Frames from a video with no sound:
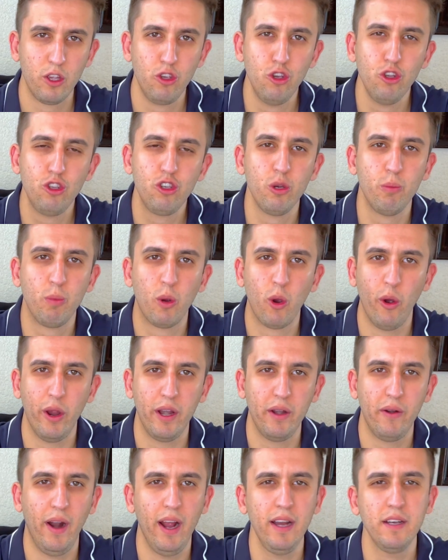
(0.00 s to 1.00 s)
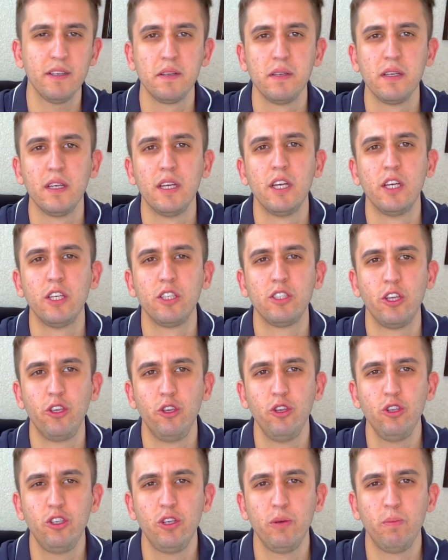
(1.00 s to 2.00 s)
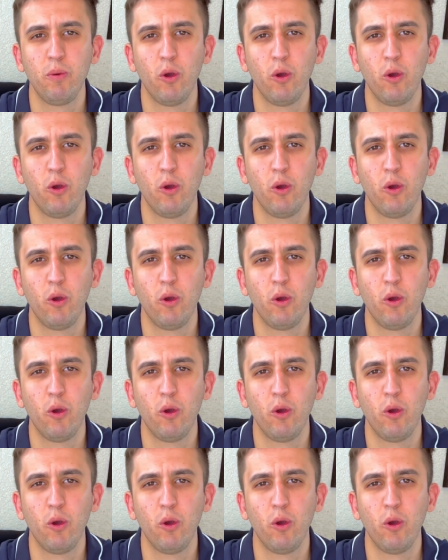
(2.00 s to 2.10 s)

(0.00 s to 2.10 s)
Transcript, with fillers: YouTube coin, right? So YouTube